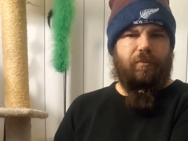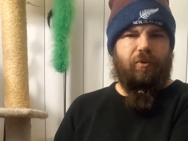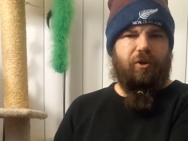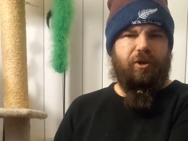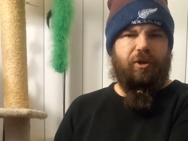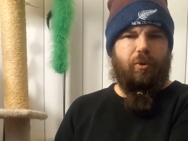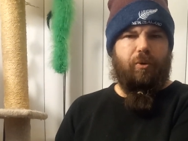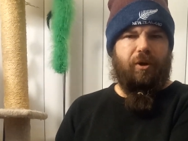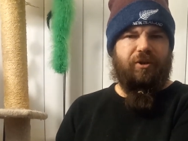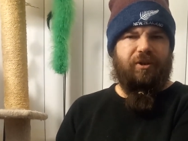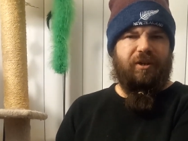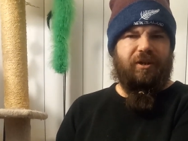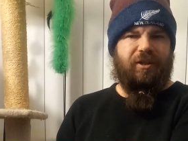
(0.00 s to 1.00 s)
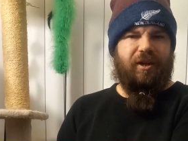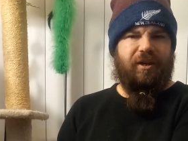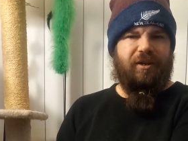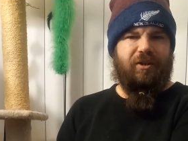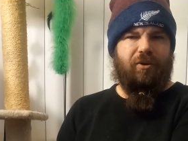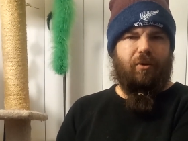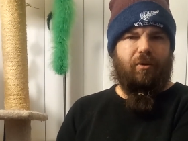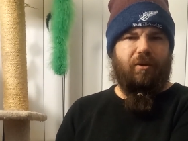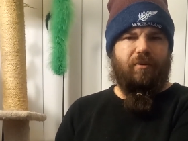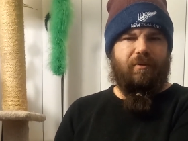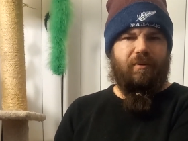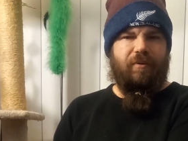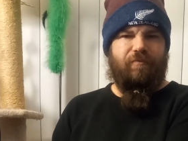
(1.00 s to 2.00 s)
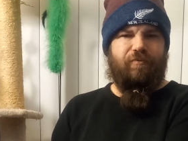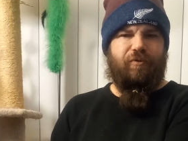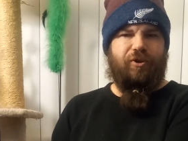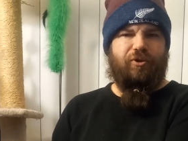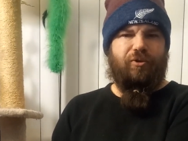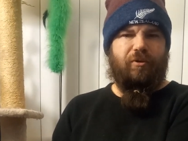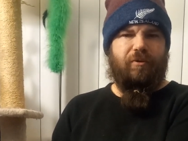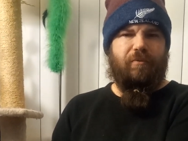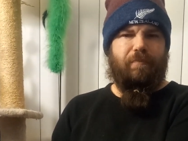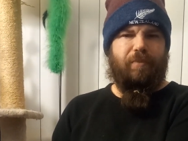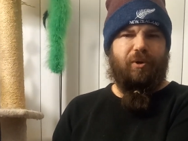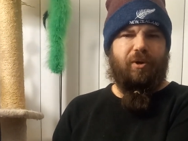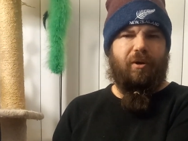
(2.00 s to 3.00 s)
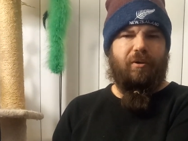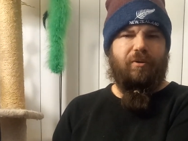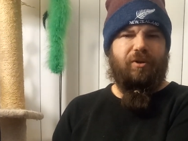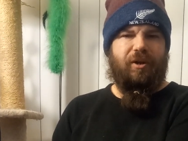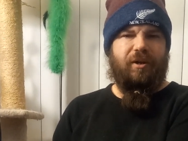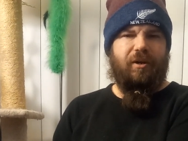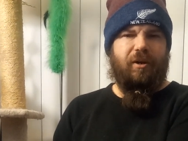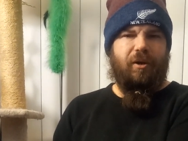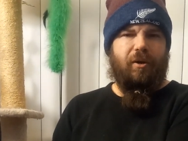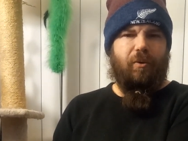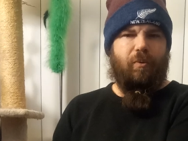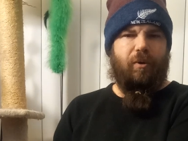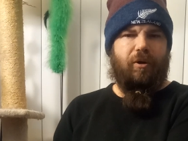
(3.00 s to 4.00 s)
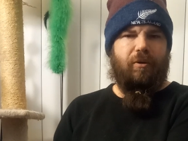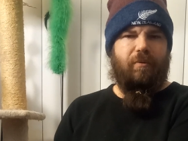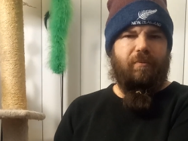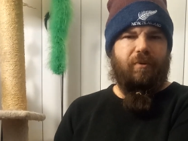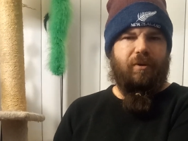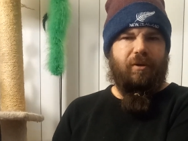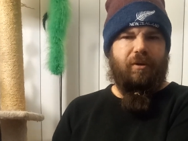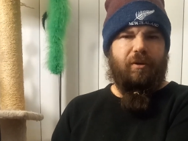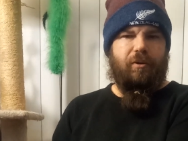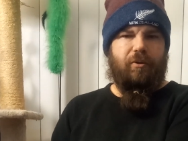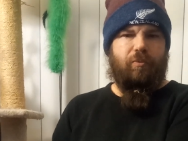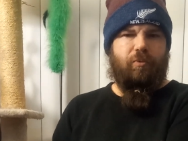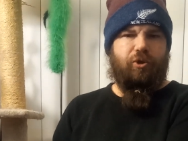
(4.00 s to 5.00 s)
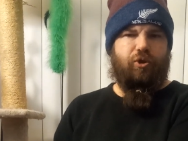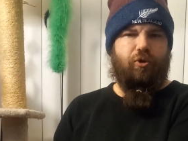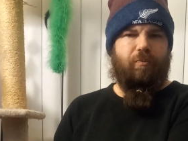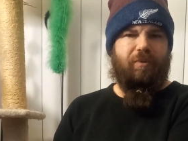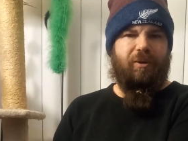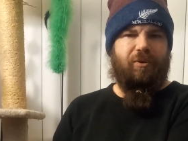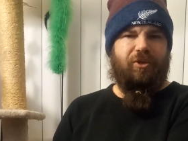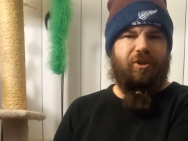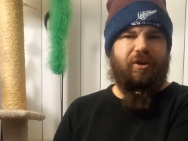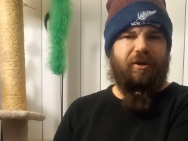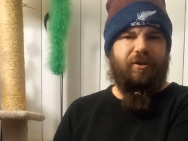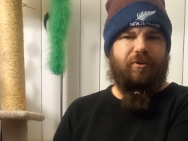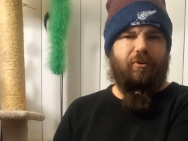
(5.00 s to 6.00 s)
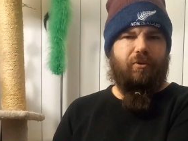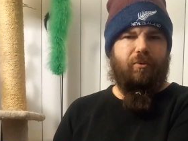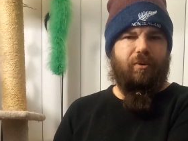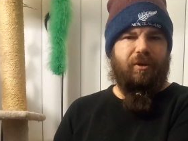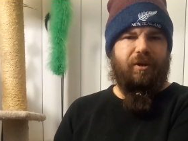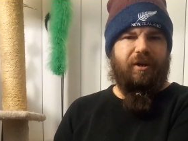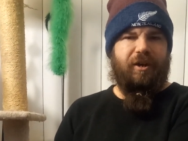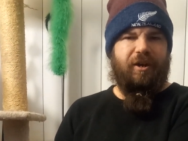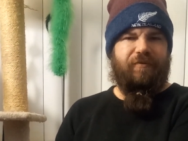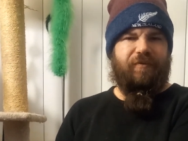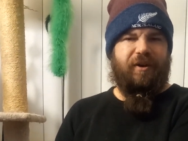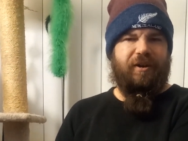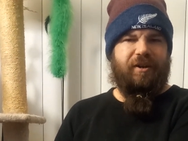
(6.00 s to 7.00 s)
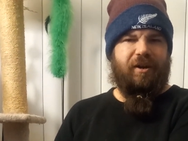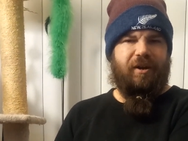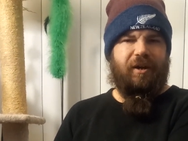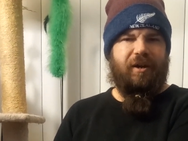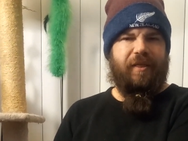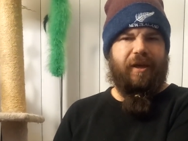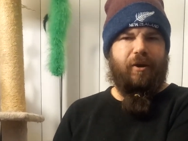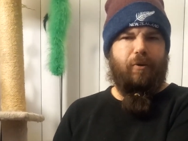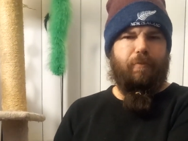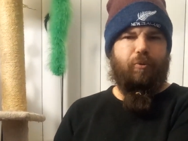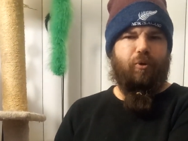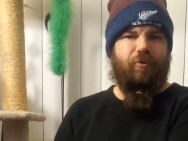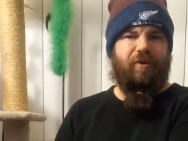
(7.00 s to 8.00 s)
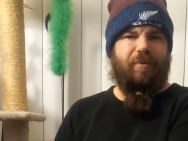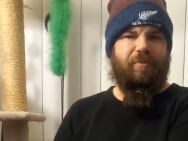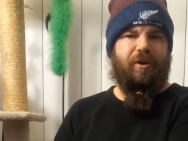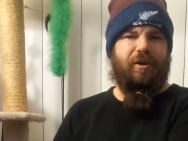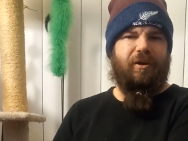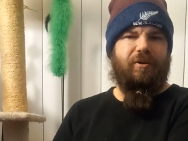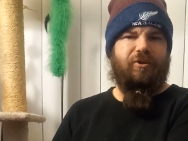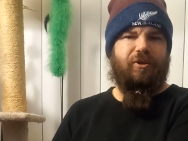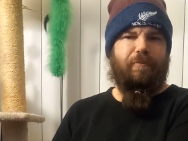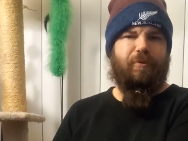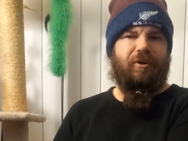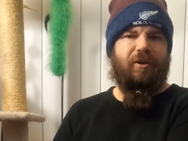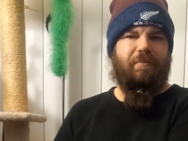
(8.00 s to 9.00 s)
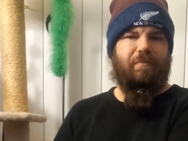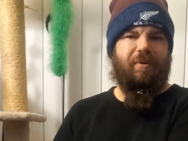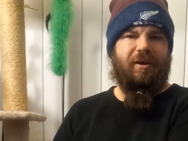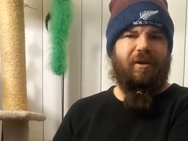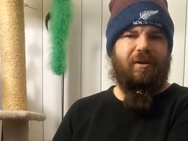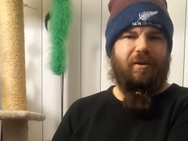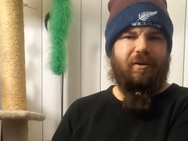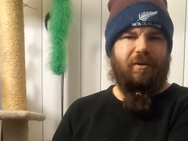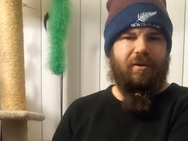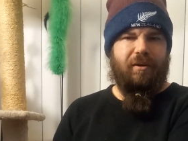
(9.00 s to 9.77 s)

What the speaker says: Lico doesn't get that. He's all frustrated, and Picard's like, well, shoot me with an arrow, and if I die, that'll prove I'm not a supreme being.